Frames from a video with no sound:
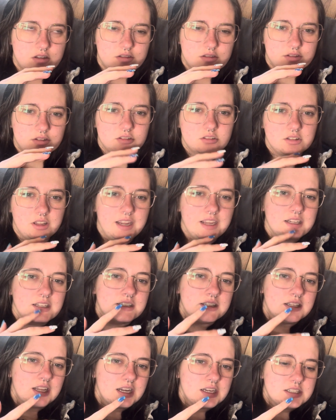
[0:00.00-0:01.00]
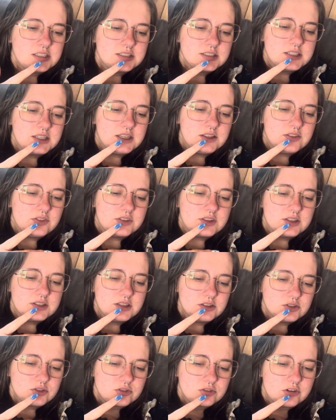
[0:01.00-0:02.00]
the late 19th
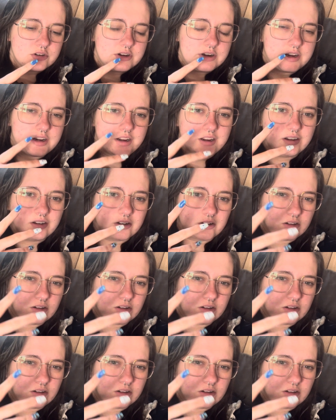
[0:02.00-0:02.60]
century,